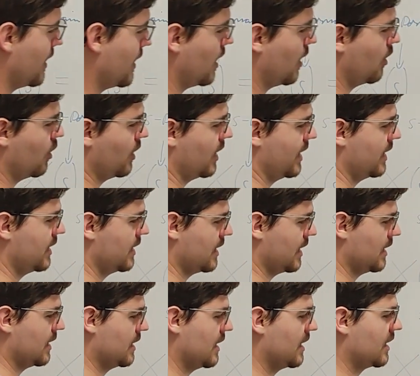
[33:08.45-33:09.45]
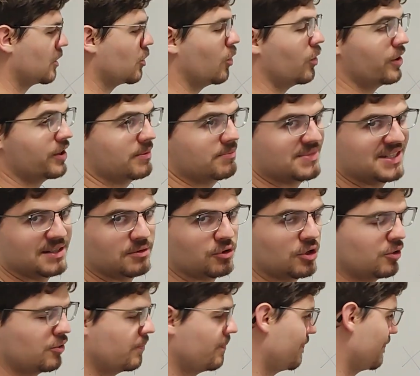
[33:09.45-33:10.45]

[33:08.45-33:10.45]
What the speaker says: now and call them 0.